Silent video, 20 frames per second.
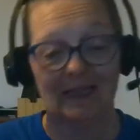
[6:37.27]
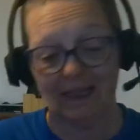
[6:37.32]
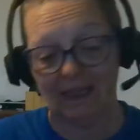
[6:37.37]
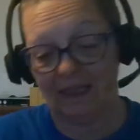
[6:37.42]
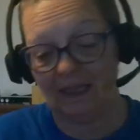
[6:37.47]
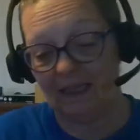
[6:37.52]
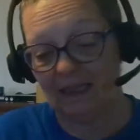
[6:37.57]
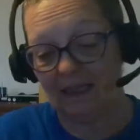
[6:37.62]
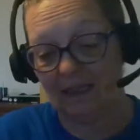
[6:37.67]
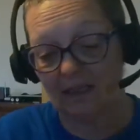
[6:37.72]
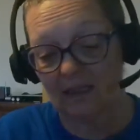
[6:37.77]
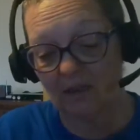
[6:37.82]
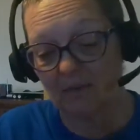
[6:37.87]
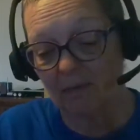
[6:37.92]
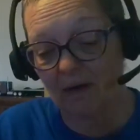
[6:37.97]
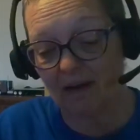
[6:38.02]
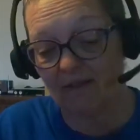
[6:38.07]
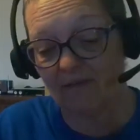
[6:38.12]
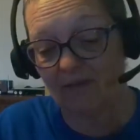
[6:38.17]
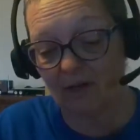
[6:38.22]
He is
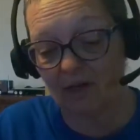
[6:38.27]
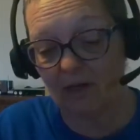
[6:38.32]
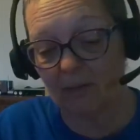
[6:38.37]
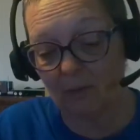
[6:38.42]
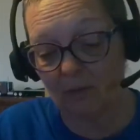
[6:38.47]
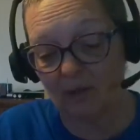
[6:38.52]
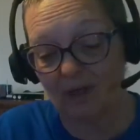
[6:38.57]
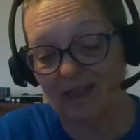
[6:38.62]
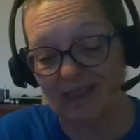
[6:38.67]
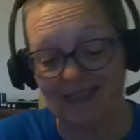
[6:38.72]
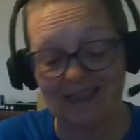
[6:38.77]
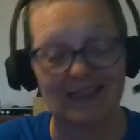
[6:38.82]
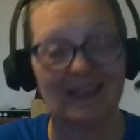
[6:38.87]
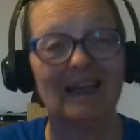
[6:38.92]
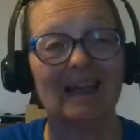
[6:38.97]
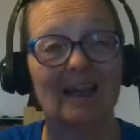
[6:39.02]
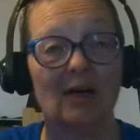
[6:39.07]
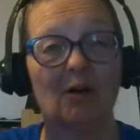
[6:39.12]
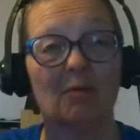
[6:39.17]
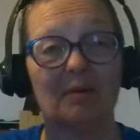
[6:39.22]
my very present
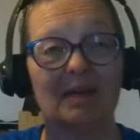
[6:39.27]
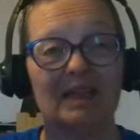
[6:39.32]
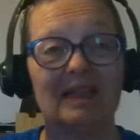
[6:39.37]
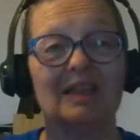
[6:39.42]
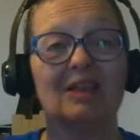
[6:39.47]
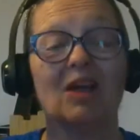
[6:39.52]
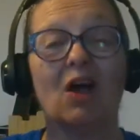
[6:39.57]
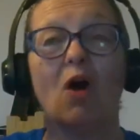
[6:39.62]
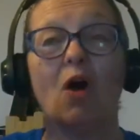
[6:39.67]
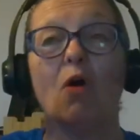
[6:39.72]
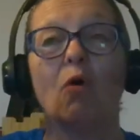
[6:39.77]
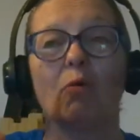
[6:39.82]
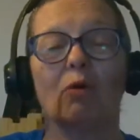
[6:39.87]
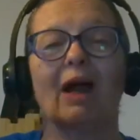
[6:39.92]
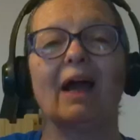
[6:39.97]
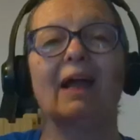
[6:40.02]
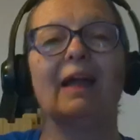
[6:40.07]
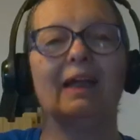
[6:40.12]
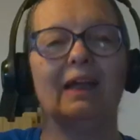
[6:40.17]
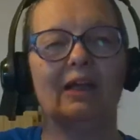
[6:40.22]
help. He's
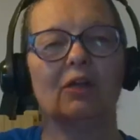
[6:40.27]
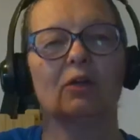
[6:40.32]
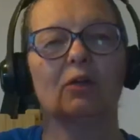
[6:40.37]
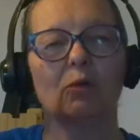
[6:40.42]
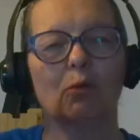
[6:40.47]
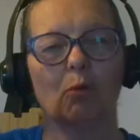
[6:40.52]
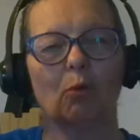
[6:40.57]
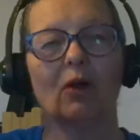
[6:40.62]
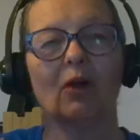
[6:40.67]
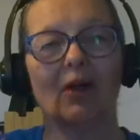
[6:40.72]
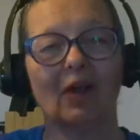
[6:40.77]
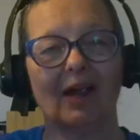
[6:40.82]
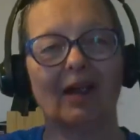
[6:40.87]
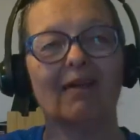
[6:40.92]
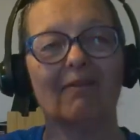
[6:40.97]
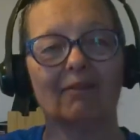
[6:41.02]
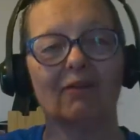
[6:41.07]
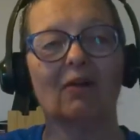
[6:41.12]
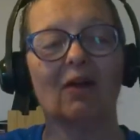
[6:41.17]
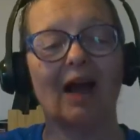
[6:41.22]
right here
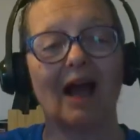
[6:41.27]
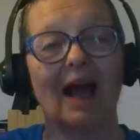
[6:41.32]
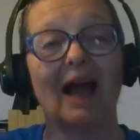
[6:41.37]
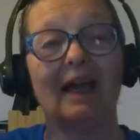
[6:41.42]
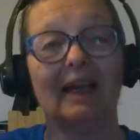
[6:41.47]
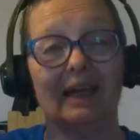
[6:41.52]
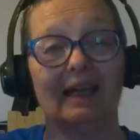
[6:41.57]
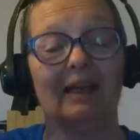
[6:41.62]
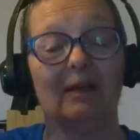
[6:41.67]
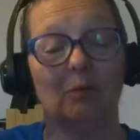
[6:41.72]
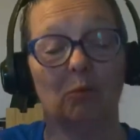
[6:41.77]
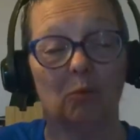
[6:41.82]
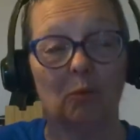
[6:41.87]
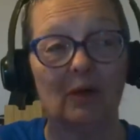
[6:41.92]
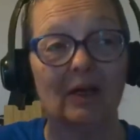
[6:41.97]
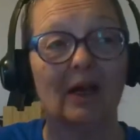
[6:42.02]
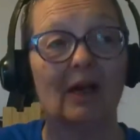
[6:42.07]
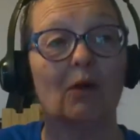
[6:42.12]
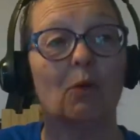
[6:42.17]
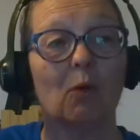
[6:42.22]
wherever I need him,
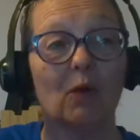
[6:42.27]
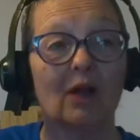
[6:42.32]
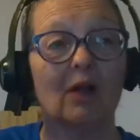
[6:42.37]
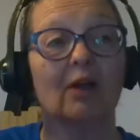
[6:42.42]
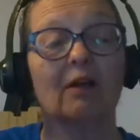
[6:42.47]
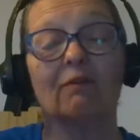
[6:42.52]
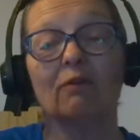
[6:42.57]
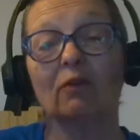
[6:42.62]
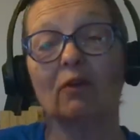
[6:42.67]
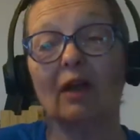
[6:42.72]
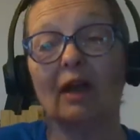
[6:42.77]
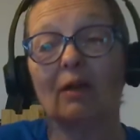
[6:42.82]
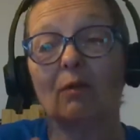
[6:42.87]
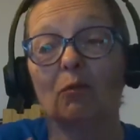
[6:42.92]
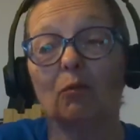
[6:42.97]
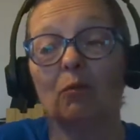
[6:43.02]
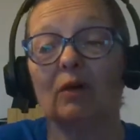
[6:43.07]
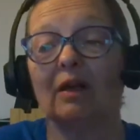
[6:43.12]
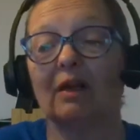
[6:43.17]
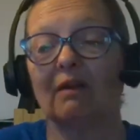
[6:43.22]
where, wherever
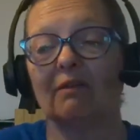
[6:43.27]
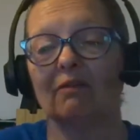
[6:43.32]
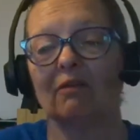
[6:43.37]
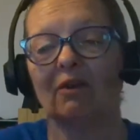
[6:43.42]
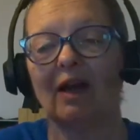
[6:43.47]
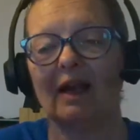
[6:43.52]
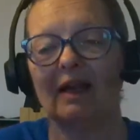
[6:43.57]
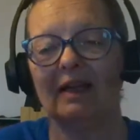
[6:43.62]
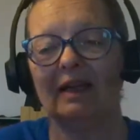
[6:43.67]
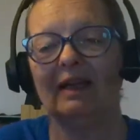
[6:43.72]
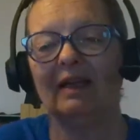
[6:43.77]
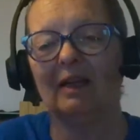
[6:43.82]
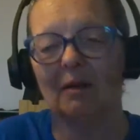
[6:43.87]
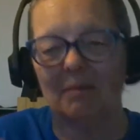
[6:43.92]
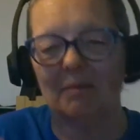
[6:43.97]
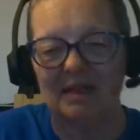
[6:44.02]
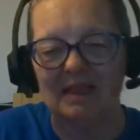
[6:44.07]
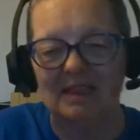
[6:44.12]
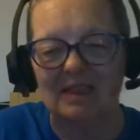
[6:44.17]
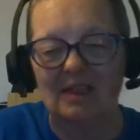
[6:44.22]
and whenever I need
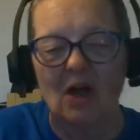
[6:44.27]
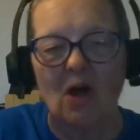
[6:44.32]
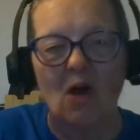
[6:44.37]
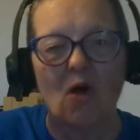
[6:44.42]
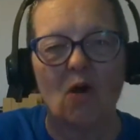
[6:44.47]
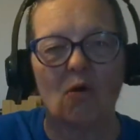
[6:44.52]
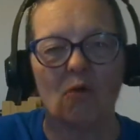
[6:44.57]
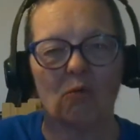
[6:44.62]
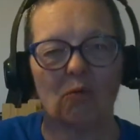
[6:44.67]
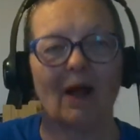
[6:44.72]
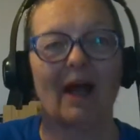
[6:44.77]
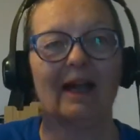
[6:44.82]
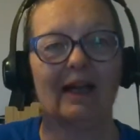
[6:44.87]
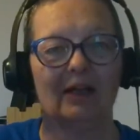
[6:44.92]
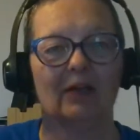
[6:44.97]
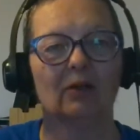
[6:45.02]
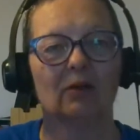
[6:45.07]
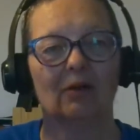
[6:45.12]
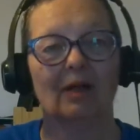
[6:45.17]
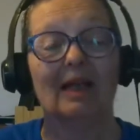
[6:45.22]
him. He's right
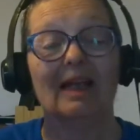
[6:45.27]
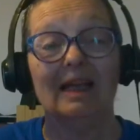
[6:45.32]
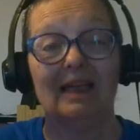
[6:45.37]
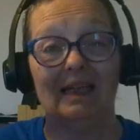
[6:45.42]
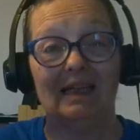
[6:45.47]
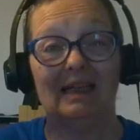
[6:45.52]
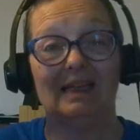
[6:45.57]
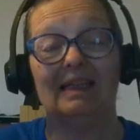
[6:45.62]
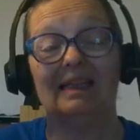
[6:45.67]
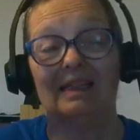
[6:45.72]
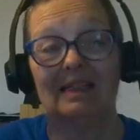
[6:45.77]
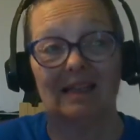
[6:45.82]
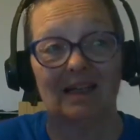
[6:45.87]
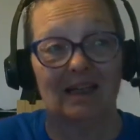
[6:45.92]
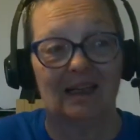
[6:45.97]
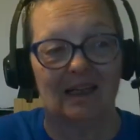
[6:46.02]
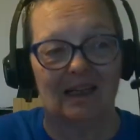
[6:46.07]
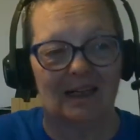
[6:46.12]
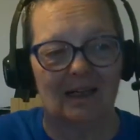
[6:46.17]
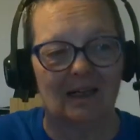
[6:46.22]
here. He's
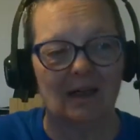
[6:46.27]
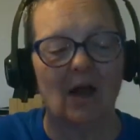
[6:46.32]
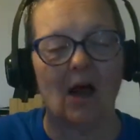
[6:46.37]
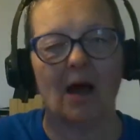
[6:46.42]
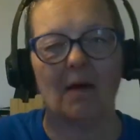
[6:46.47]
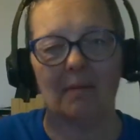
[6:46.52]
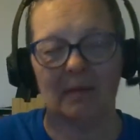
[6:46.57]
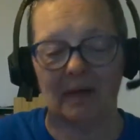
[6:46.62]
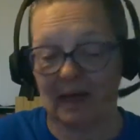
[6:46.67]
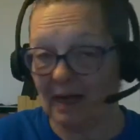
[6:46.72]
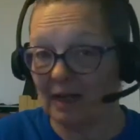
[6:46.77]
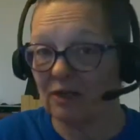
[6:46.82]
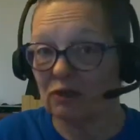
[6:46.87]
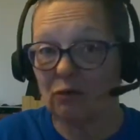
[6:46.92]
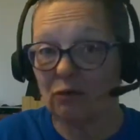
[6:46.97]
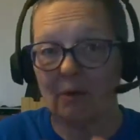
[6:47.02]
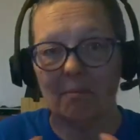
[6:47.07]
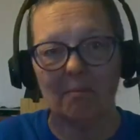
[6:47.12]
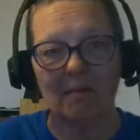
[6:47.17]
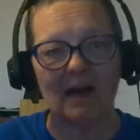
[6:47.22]
got me. And I
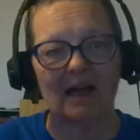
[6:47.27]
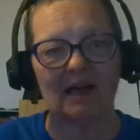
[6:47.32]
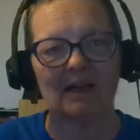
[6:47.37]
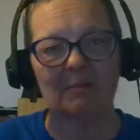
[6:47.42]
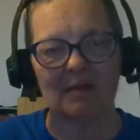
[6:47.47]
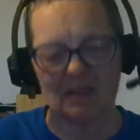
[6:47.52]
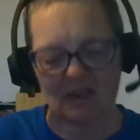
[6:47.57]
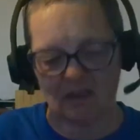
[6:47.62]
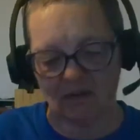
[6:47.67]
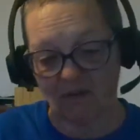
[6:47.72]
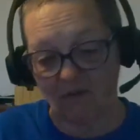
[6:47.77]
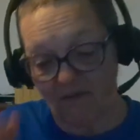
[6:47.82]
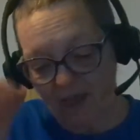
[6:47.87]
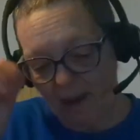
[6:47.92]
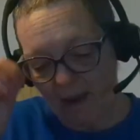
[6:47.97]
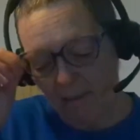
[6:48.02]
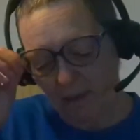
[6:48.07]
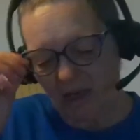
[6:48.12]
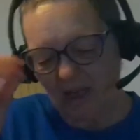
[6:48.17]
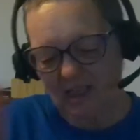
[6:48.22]
just reminded myself of
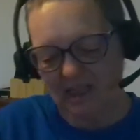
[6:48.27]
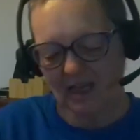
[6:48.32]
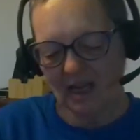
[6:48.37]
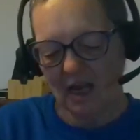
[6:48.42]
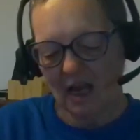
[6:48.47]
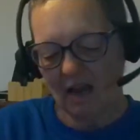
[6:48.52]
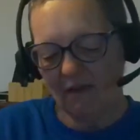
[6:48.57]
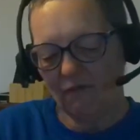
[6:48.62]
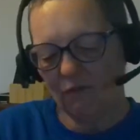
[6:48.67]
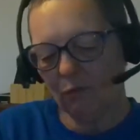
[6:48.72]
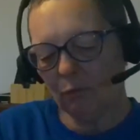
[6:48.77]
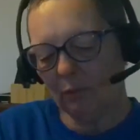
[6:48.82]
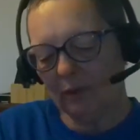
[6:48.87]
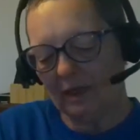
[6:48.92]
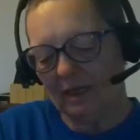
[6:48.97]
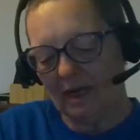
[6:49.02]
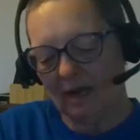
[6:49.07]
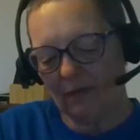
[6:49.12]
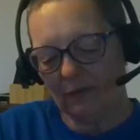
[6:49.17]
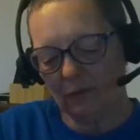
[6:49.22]
that because if you
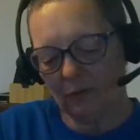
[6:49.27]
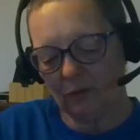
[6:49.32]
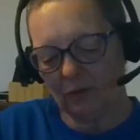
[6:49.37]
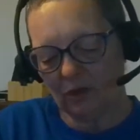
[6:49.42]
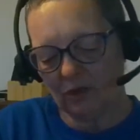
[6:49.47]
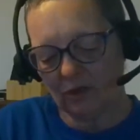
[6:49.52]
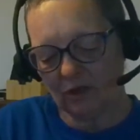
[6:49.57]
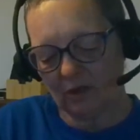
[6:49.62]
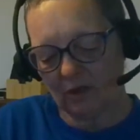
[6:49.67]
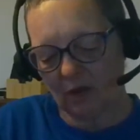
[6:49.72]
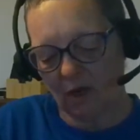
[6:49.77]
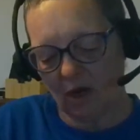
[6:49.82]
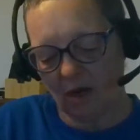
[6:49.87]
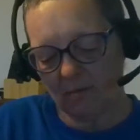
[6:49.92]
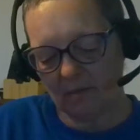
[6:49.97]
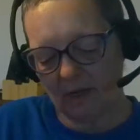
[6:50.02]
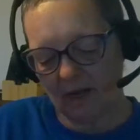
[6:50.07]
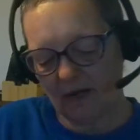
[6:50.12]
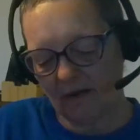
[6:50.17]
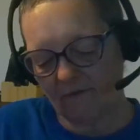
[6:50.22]
read down through this
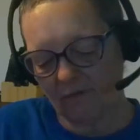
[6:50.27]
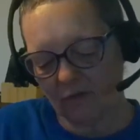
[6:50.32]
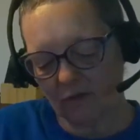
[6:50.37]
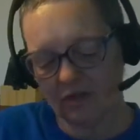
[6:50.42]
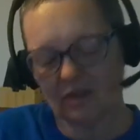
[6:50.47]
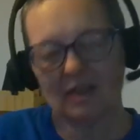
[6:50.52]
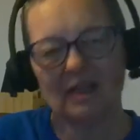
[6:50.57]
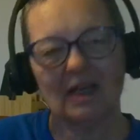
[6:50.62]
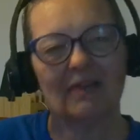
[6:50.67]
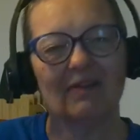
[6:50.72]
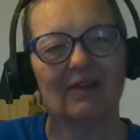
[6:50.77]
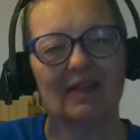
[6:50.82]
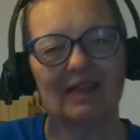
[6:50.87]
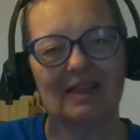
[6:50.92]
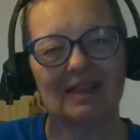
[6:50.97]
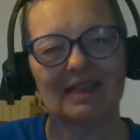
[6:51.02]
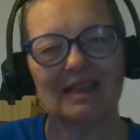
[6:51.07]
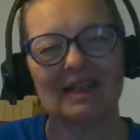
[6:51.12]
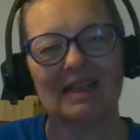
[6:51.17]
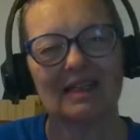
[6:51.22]
psalm down in verse 10, then
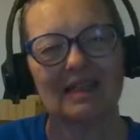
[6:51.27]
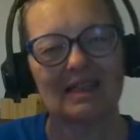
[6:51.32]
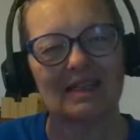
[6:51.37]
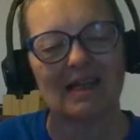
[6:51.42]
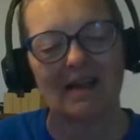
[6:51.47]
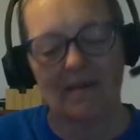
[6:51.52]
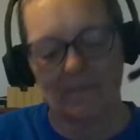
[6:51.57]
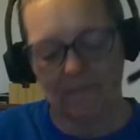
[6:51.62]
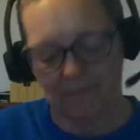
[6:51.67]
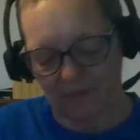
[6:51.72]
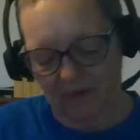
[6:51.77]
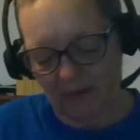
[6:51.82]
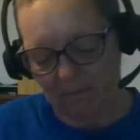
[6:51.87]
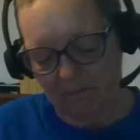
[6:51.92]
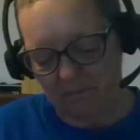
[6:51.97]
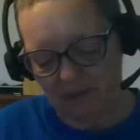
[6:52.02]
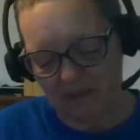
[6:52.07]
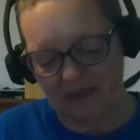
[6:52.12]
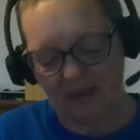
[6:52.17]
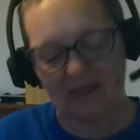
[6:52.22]
it says,
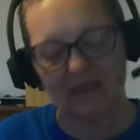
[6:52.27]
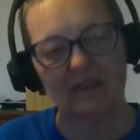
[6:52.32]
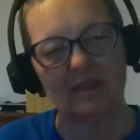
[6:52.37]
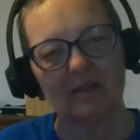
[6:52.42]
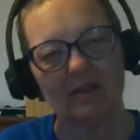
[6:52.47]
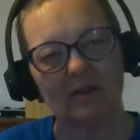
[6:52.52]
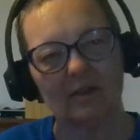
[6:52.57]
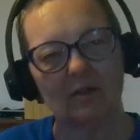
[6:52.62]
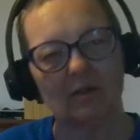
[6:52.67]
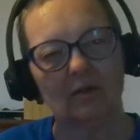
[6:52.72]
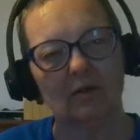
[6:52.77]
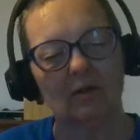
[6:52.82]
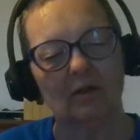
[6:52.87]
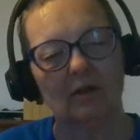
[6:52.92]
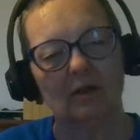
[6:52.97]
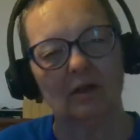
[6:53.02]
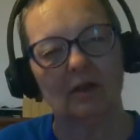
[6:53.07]
Be still